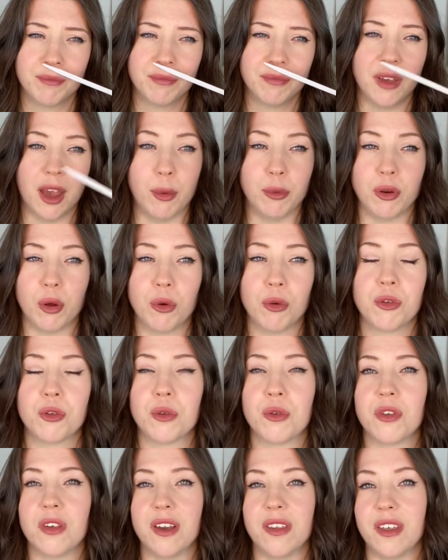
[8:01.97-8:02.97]
I would
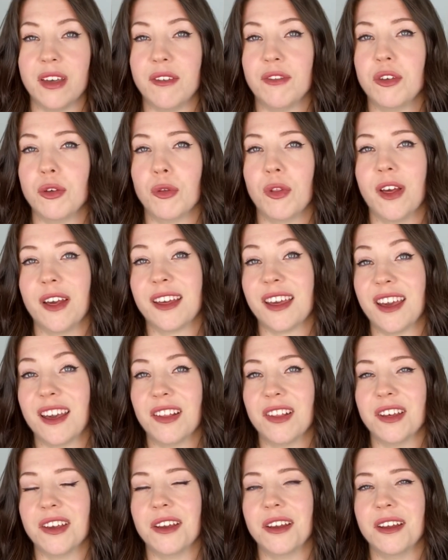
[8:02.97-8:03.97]
also say that if you like
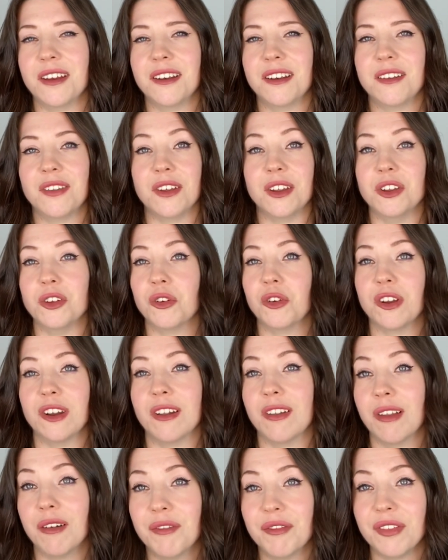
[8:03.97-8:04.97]
Alien, then you're going to
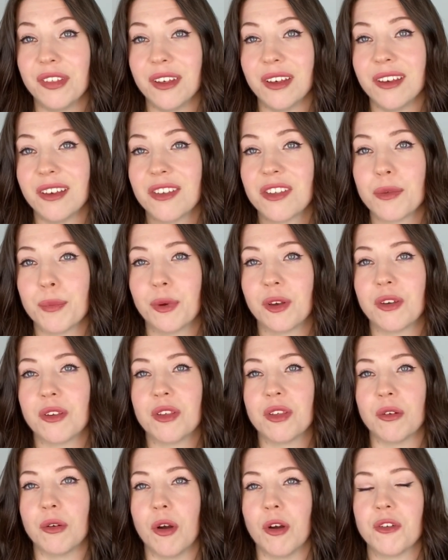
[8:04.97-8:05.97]
love this because
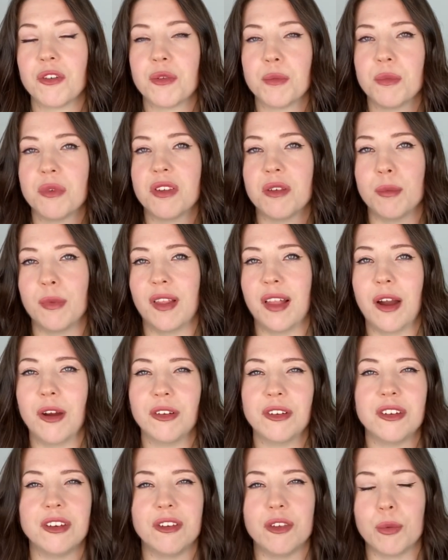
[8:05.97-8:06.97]
there are some
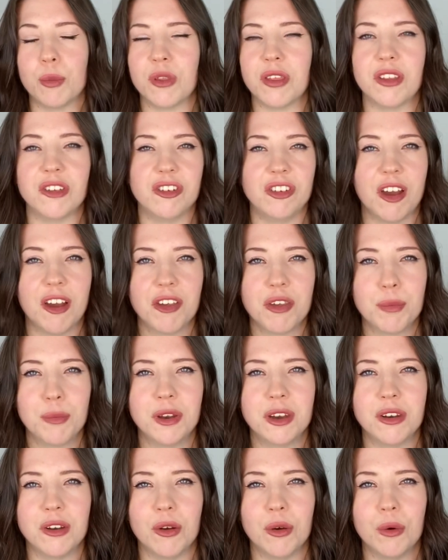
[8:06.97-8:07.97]
similarities with the
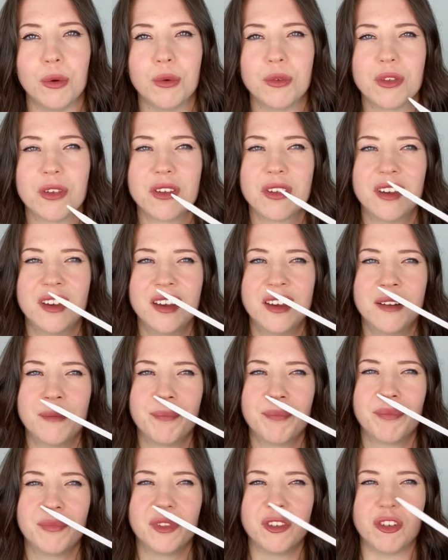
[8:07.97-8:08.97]
jasmine notes,
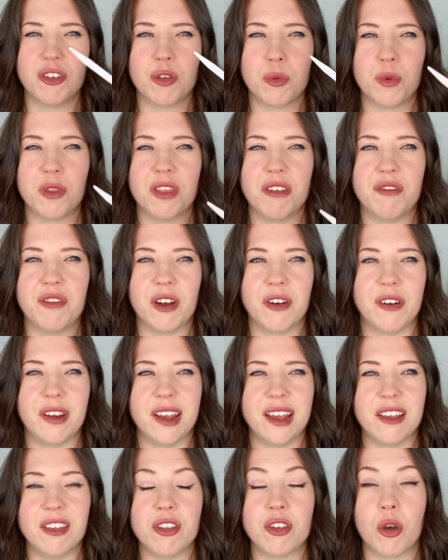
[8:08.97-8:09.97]
just with the
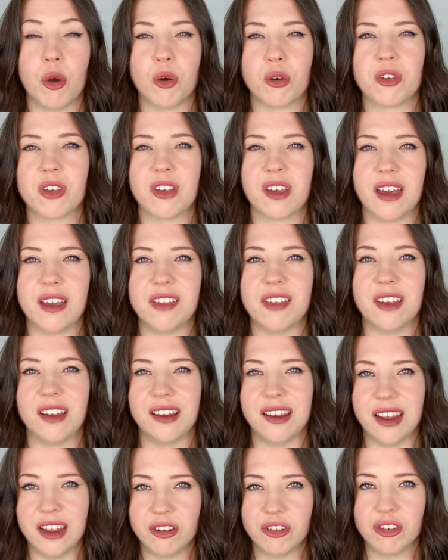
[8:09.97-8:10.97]
very
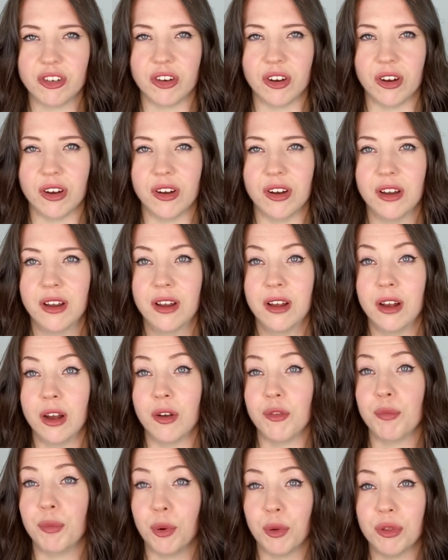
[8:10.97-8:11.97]
intoxicating nature
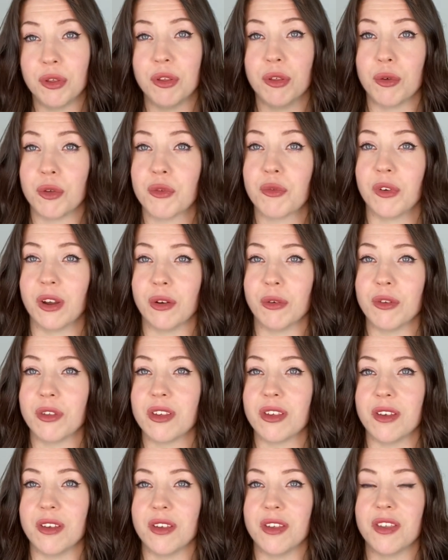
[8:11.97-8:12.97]
of both of those
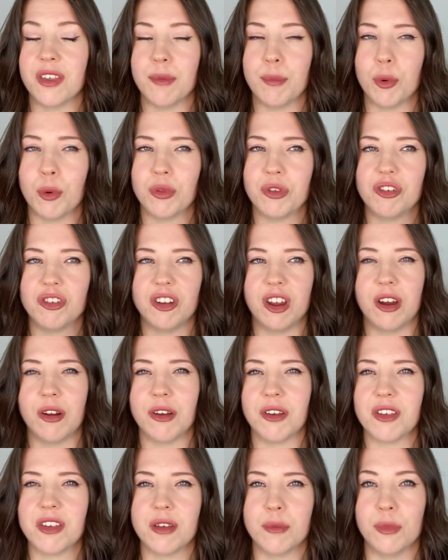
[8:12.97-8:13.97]
fragrances. They both share
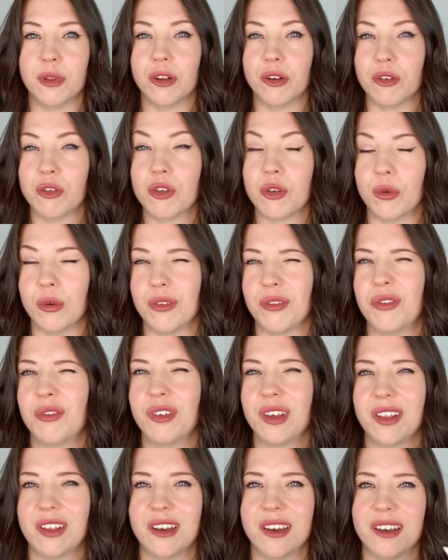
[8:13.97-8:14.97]
a similar sort of
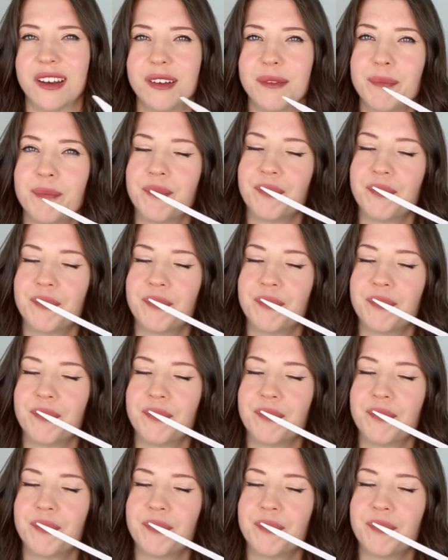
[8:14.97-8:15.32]
feeling.